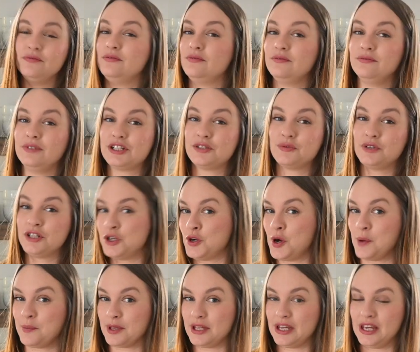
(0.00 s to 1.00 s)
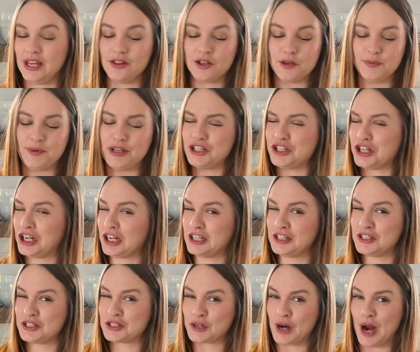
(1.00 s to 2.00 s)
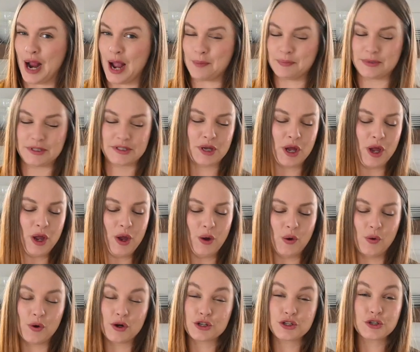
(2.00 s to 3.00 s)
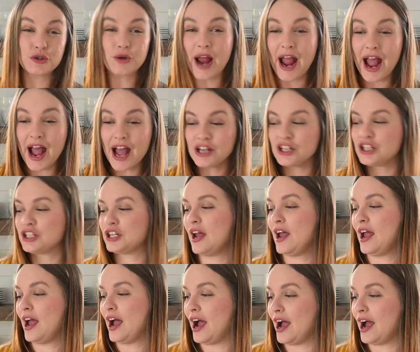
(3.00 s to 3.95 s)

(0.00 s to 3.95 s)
which would normally either be chicken scraps or trash,